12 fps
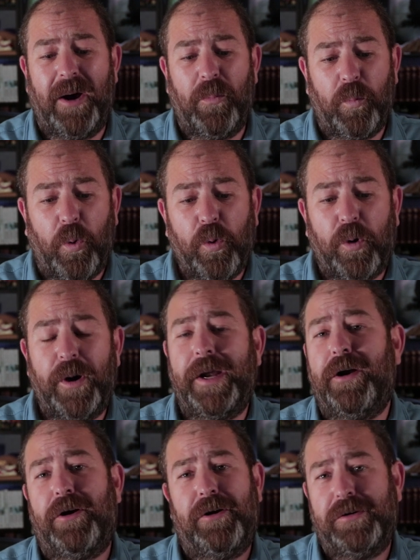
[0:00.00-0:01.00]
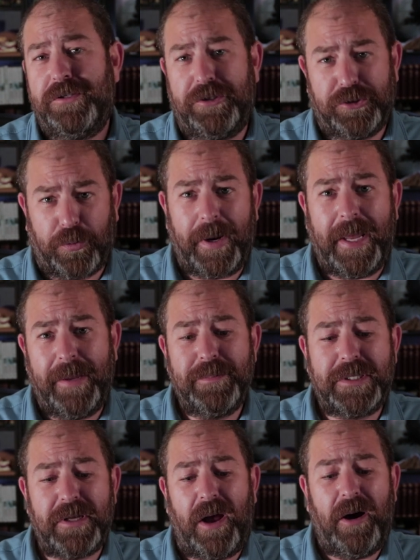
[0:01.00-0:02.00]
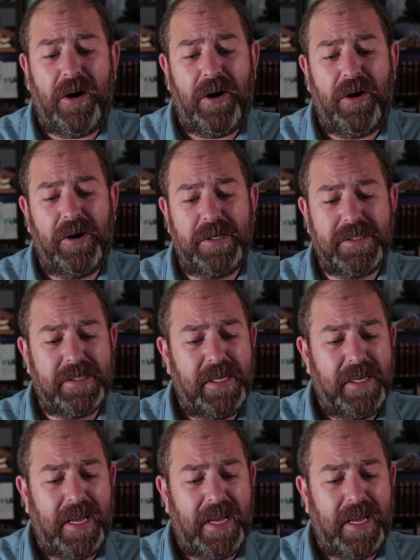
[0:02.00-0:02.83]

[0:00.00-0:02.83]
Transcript: Warriors, Dream Songs,